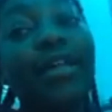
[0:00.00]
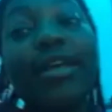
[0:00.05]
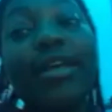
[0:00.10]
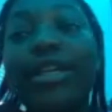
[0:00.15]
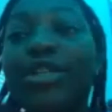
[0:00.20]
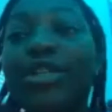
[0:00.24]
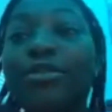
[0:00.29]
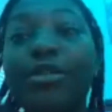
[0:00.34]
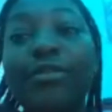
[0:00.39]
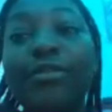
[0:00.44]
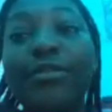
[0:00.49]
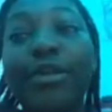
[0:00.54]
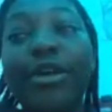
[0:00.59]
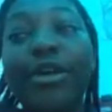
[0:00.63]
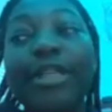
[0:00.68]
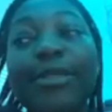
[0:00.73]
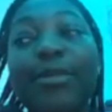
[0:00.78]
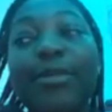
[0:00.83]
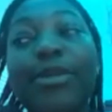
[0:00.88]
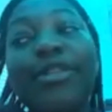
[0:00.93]
I like doing
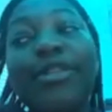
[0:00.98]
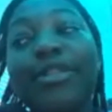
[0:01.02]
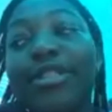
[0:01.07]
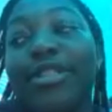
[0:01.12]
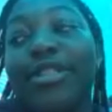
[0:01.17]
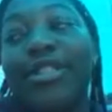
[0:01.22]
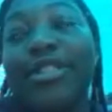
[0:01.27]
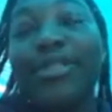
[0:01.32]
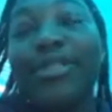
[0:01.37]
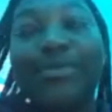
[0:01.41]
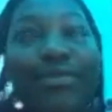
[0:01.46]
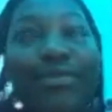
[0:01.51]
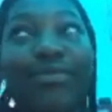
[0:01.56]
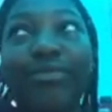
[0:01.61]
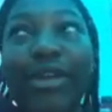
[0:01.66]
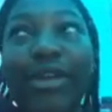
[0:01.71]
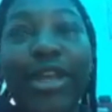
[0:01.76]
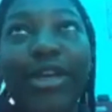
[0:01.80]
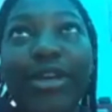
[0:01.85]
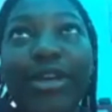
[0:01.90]
vlogs more than just
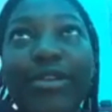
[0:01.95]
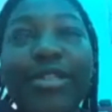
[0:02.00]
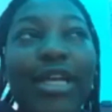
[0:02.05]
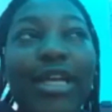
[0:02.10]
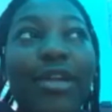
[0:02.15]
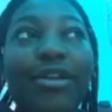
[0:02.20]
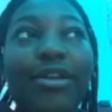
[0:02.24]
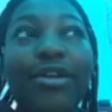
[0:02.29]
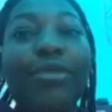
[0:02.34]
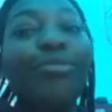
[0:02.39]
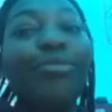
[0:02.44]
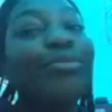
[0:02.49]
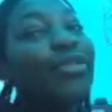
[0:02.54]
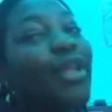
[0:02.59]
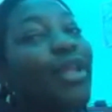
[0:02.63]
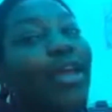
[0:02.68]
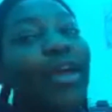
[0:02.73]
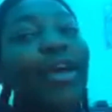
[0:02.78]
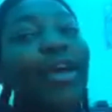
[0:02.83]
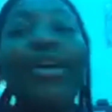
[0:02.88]
videos. I don't know.
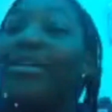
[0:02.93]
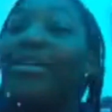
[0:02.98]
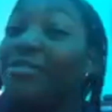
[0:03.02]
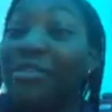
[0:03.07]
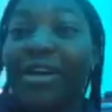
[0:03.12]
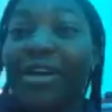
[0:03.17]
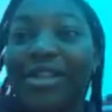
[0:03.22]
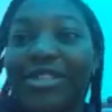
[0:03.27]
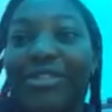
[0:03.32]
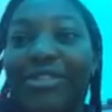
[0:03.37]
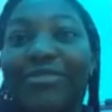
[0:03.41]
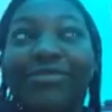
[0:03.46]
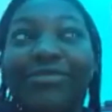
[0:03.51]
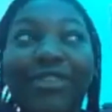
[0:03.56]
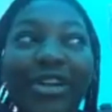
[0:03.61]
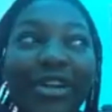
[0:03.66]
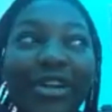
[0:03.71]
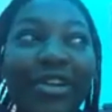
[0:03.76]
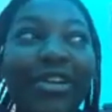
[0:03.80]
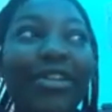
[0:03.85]
Vlogs are
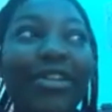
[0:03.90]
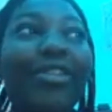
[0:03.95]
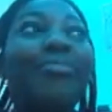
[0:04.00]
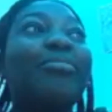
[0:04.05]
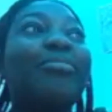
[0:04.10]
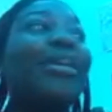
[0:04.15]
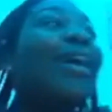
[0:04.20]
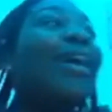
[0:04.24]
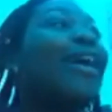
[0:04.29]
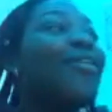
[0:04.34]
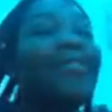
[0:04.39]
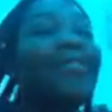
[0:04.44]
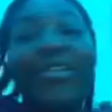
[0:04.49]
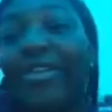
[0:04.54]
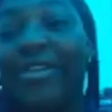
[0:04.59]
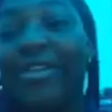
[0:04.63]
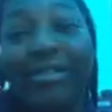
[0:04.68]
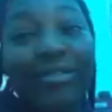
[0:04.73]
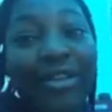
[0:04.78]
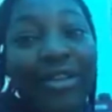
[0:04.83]
funner, but I have
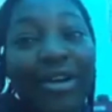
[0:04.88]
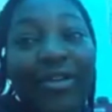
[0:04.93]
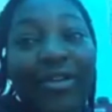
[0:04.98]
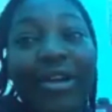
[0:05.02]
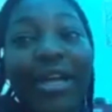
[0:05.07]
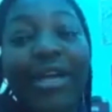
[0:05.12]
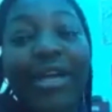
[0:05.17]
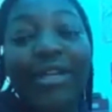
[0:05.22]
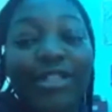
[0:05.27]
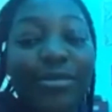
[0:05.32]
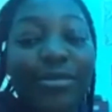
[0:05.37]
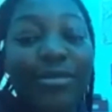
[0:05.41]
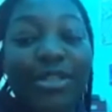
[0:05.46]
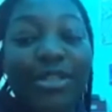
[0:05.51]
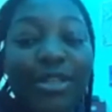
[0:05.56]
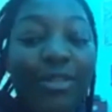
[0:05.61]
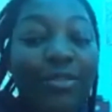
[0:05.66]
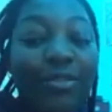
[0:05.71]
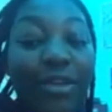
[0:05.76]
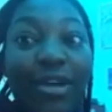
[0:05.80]
nothing to vlog right now, so I'm
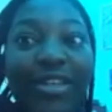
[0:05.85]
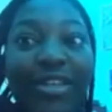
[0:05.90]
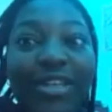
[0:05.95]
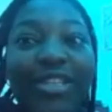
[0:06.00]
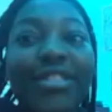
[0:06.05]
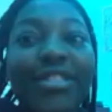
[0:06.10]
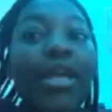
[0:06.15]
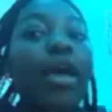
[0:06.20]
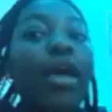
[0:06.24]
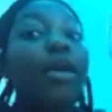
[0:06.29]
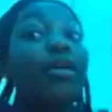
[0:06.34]
just gonna vlog this.